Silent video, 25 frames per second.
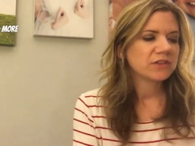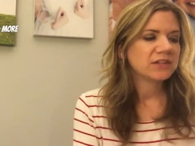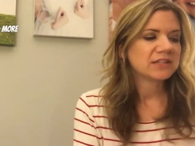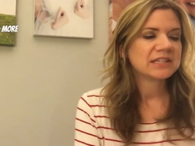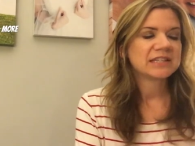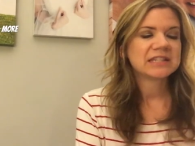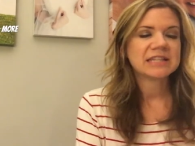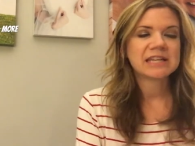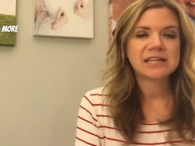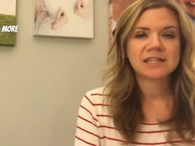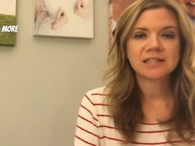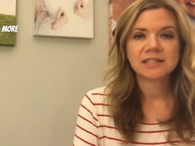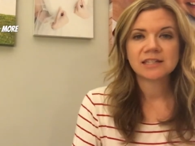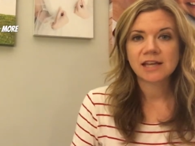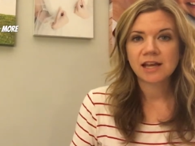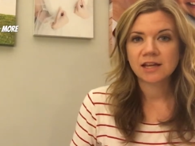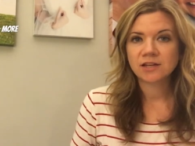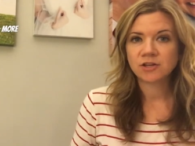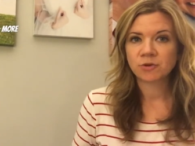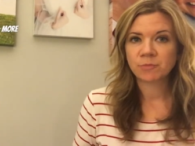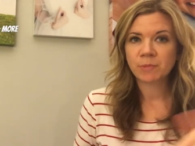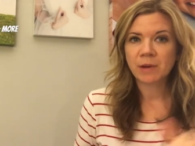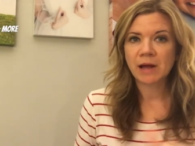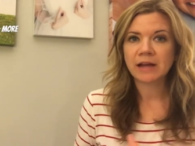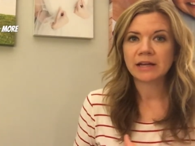The See Inside
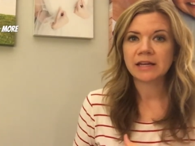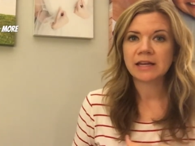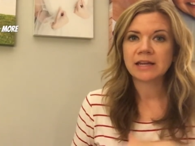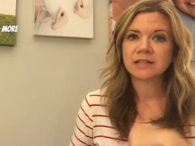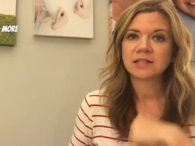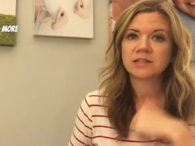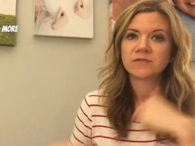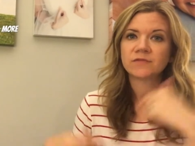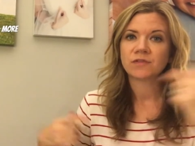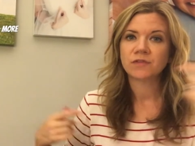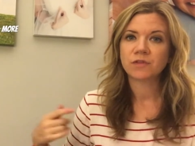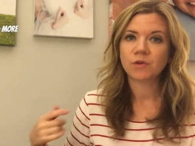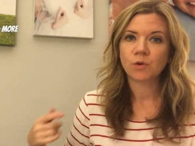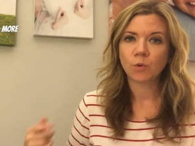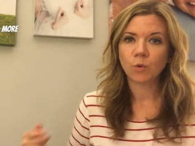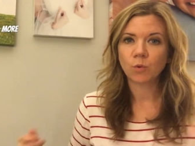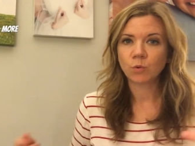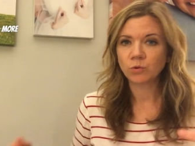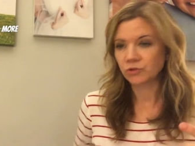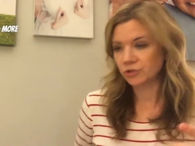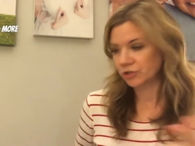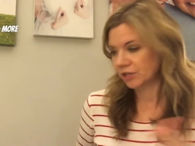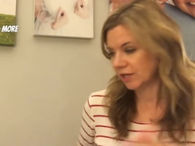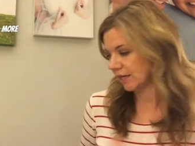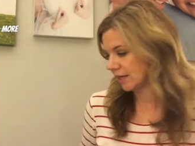Your Body is for the
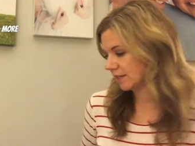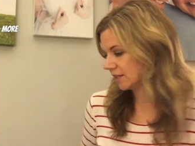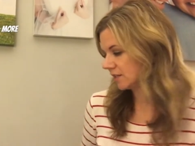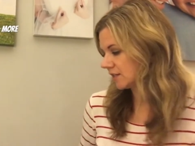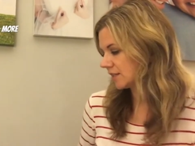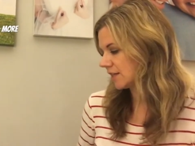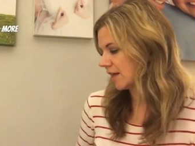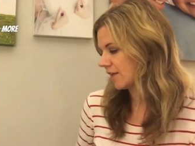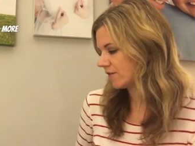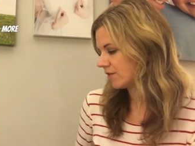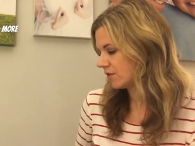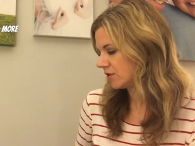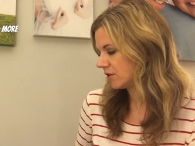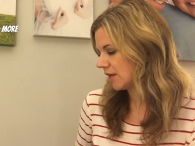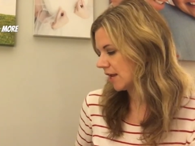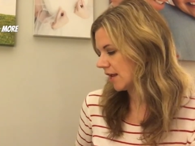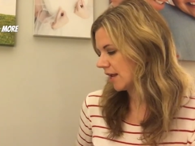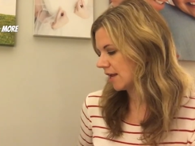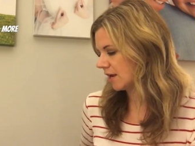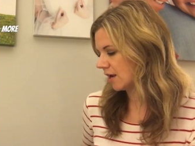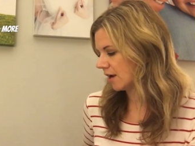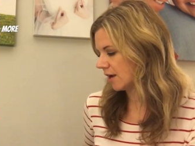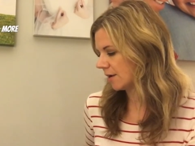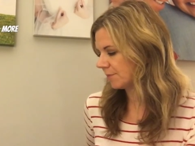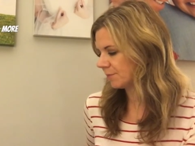older kids, 7
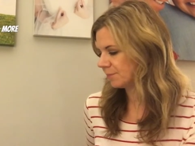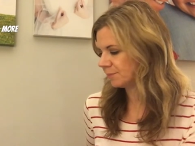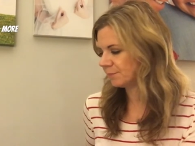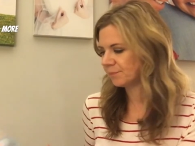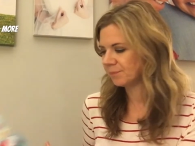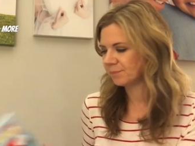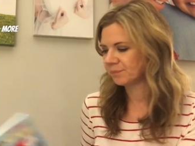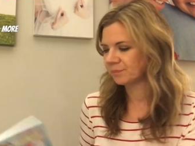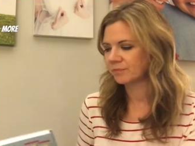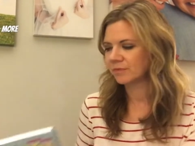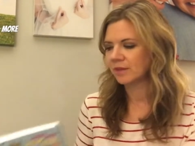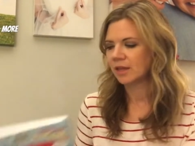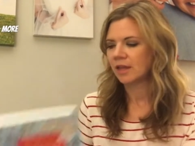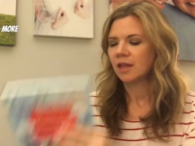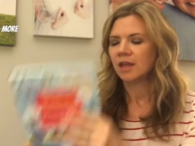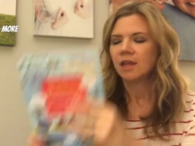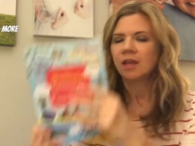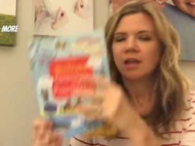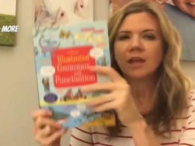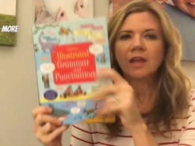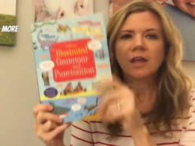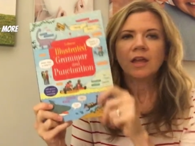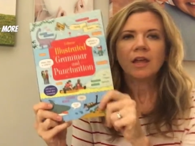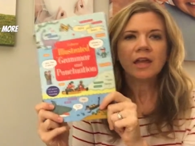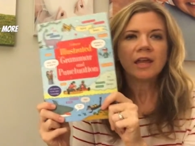and up.
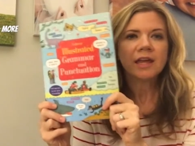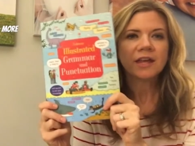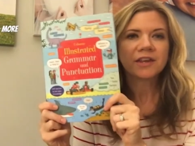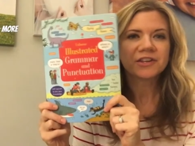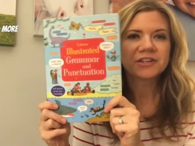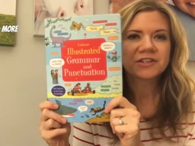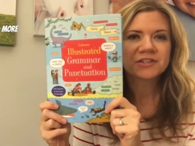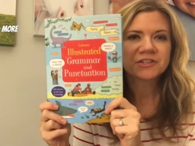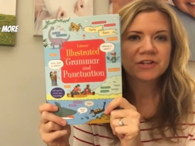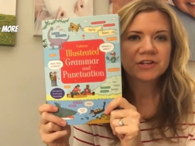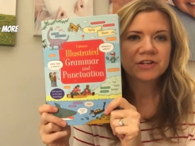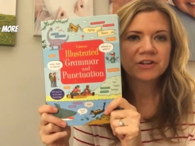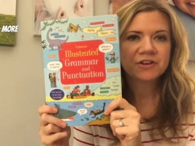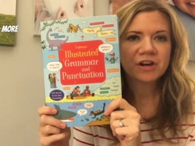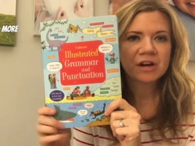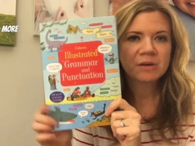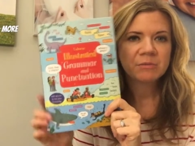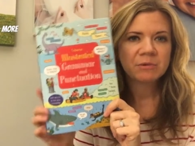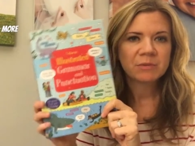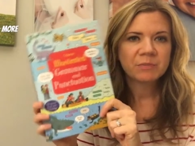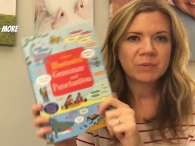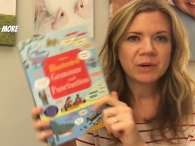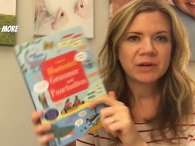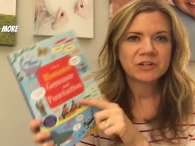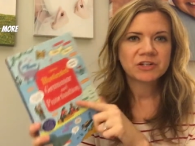Illustrated
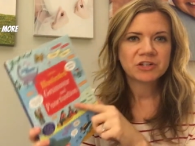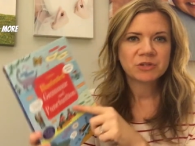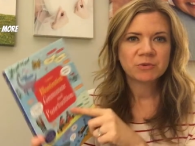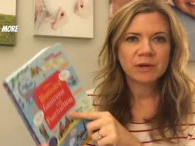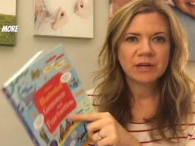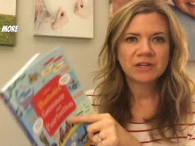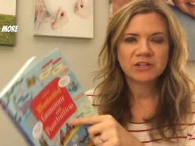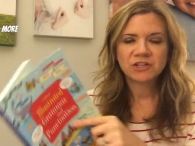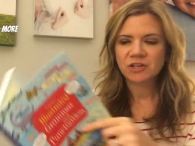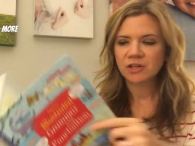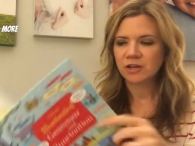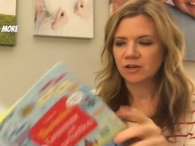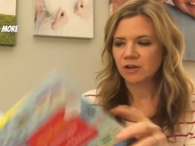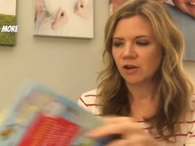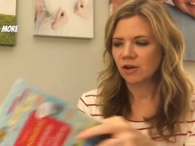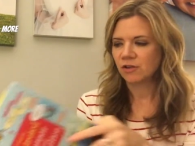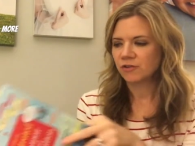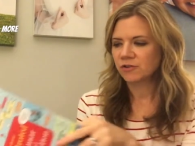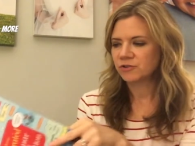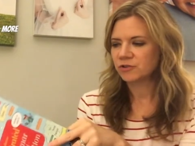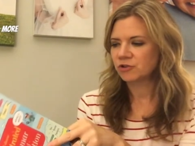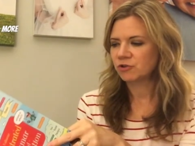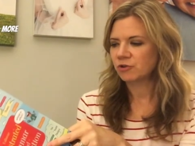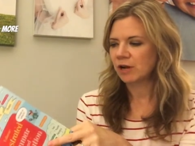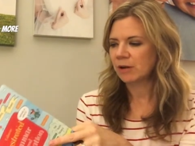Grammar and Punctuation. All
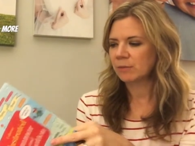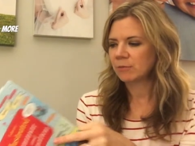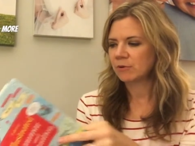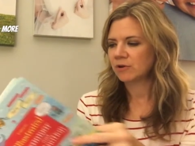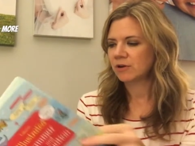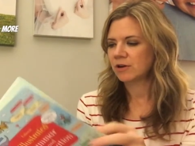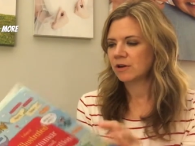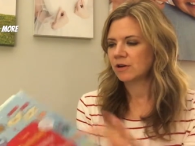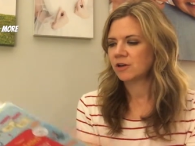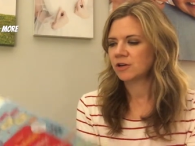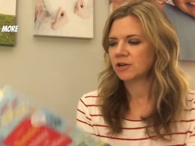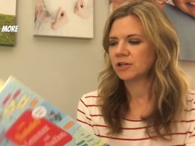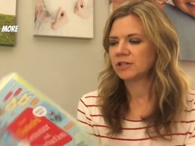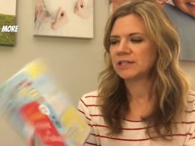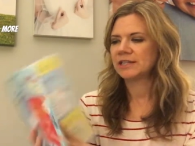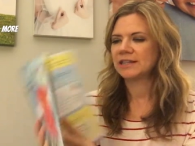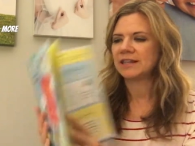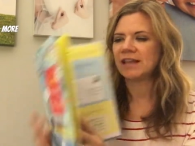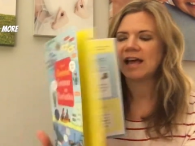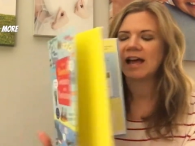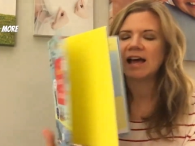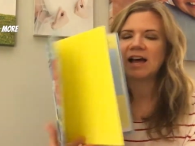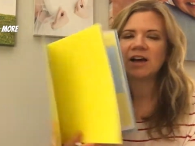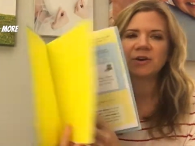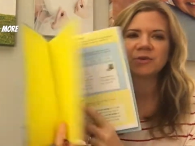those grammar nerds in
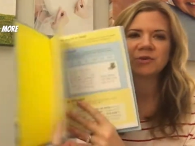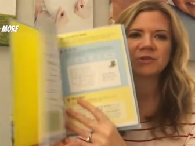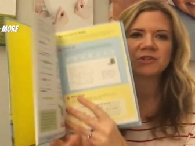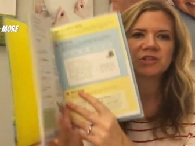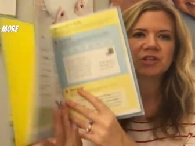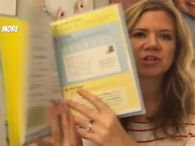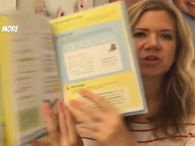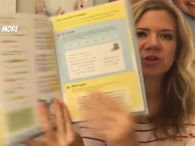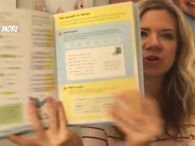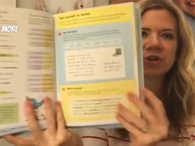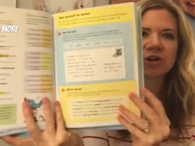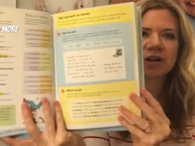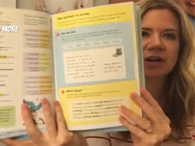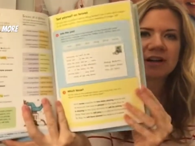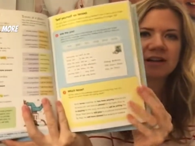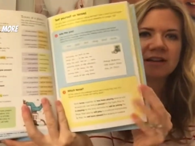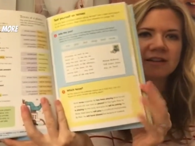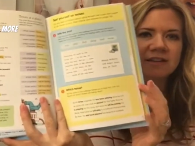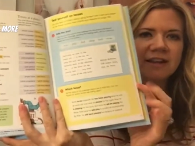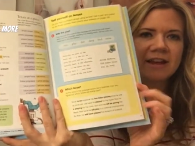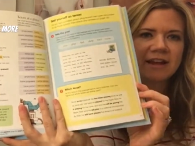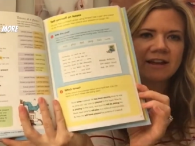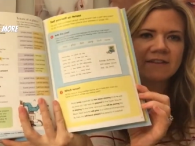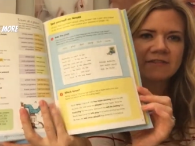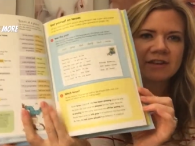the house, you're gonna
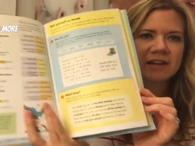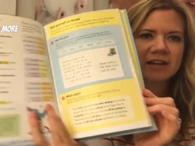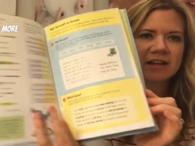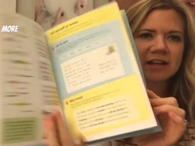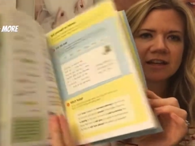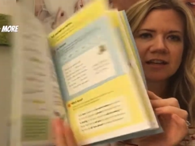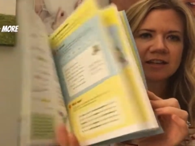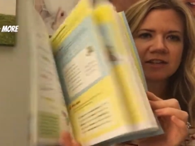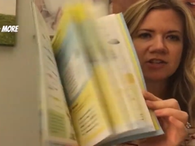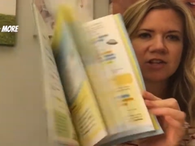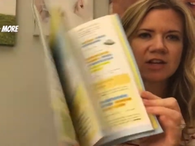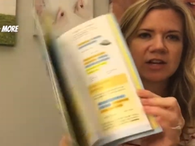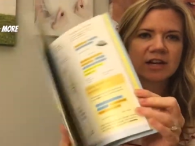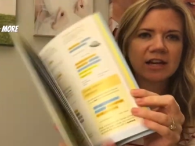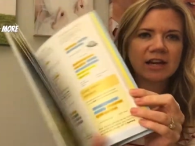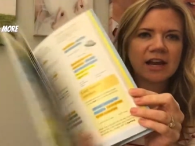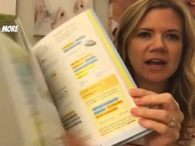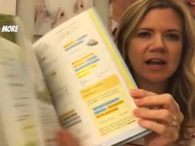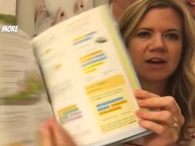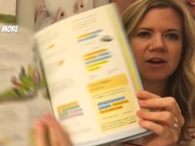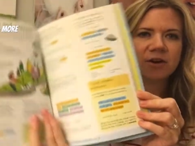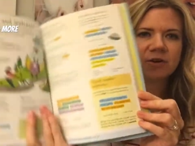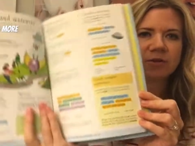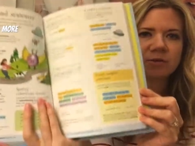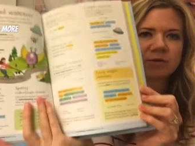love it. Check it
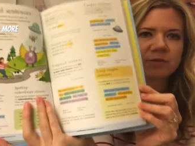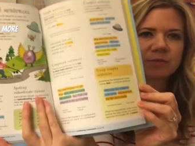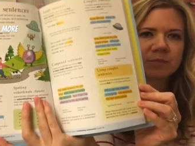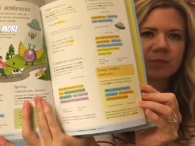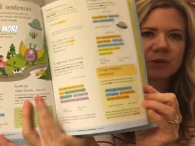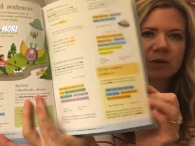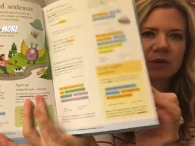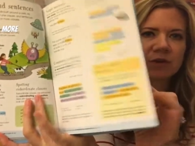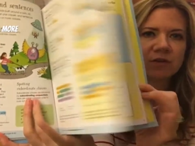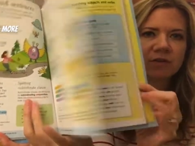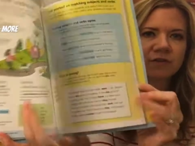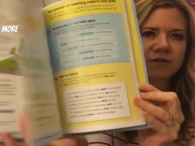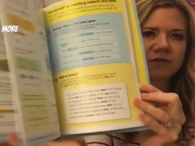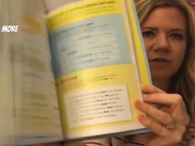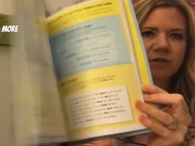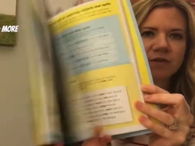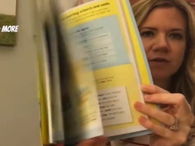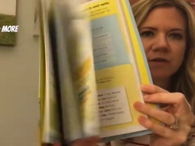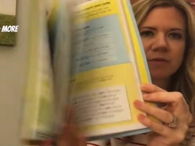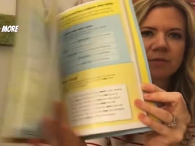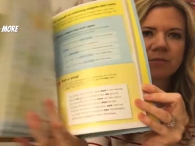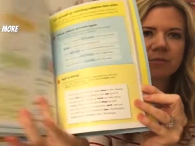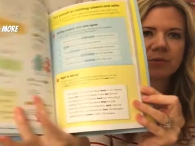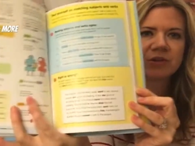out. Beautiful.